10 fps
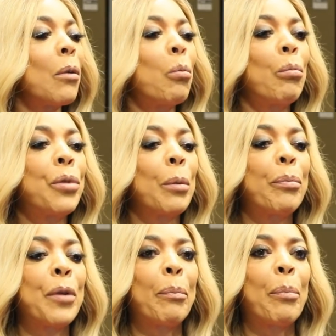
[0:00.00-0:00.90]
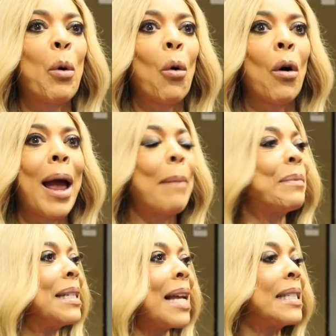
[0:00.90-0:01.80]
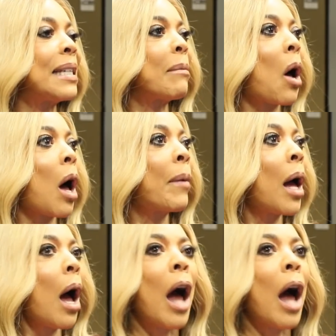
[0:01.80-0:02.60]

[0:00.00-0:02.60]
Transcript: the poor empty nesting mom.